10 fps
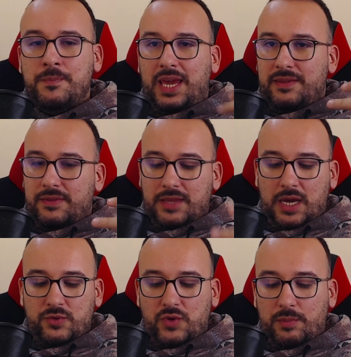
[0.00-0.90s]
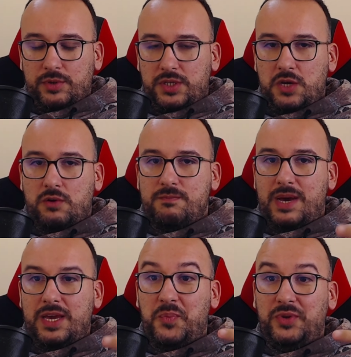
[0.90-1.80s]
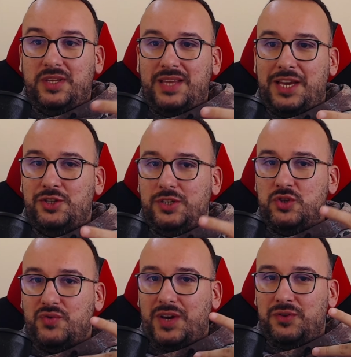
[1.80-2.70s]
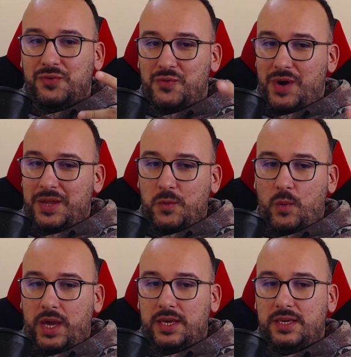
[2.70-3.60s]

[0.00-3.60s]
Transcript: In the time trouble here, my opponent actually tried to run away.